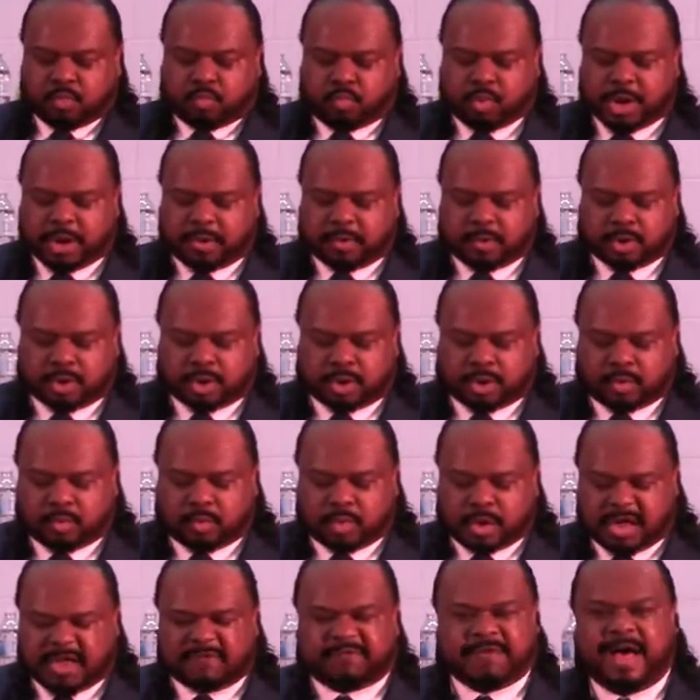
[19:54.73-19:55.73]

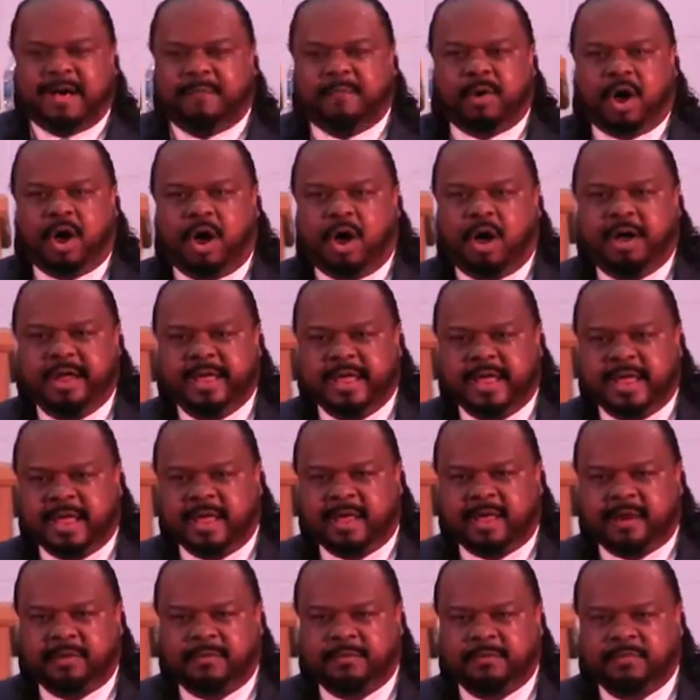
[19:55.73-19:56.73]
If I'm all
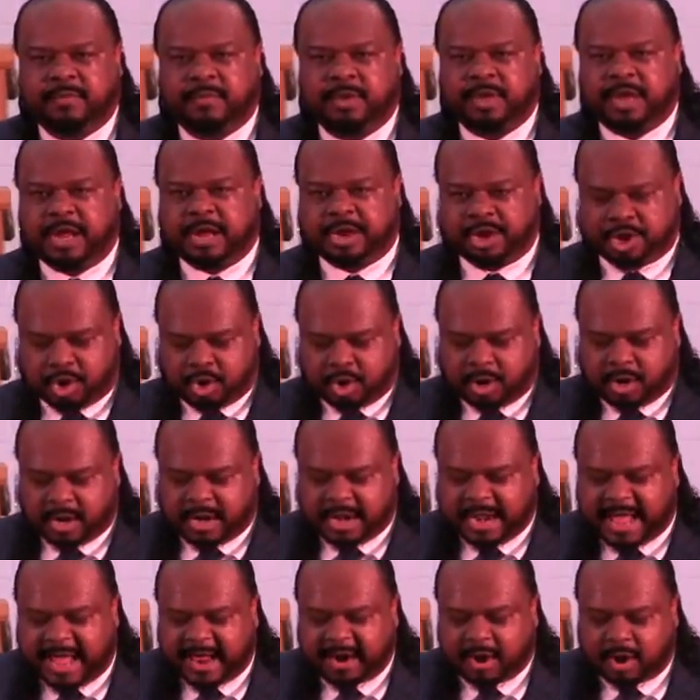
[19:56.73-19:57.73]
in, and you're
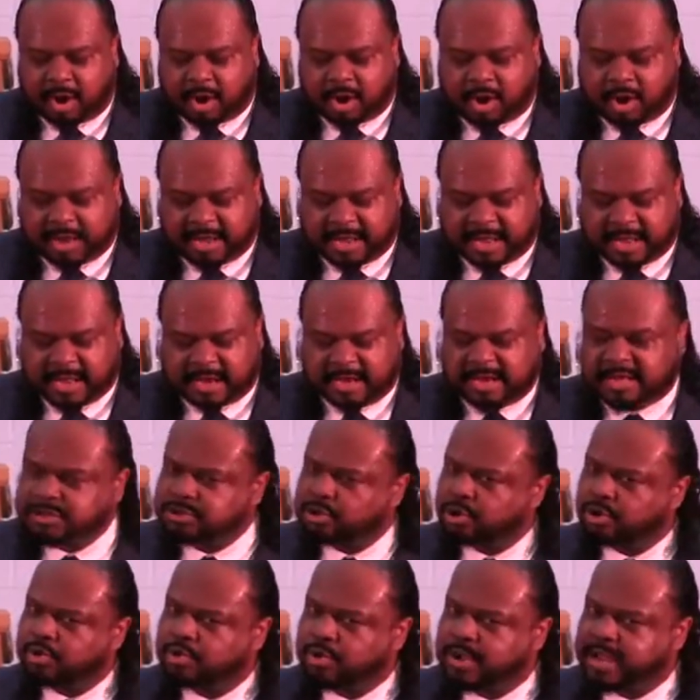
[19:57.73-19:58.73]
not all in, it's
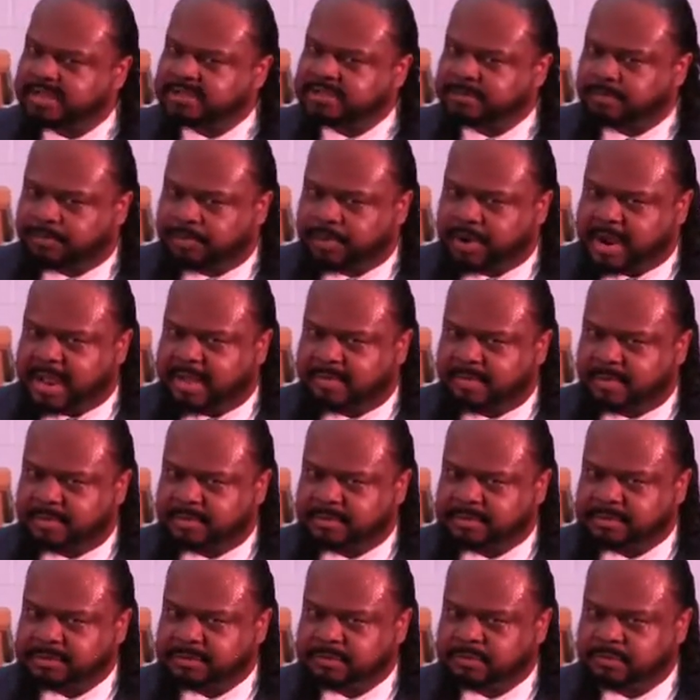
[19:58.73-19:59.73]
going to create some
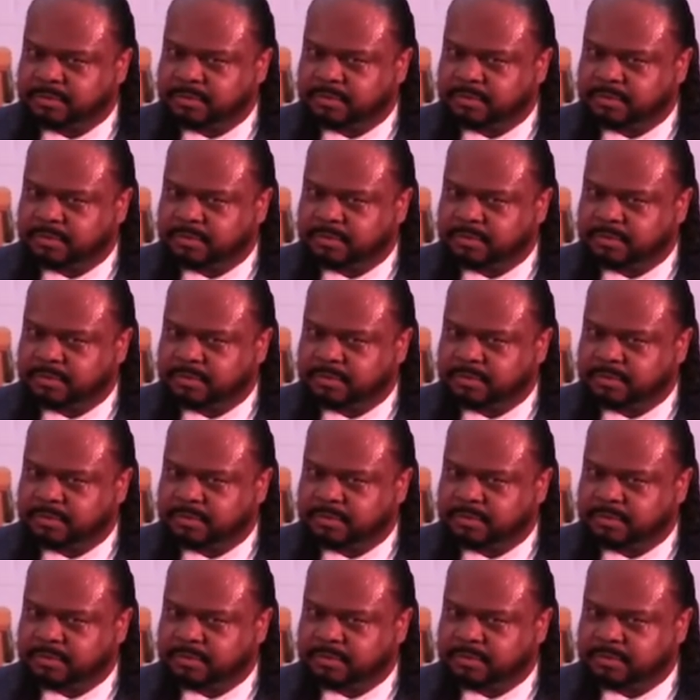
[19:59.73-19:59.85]
problems.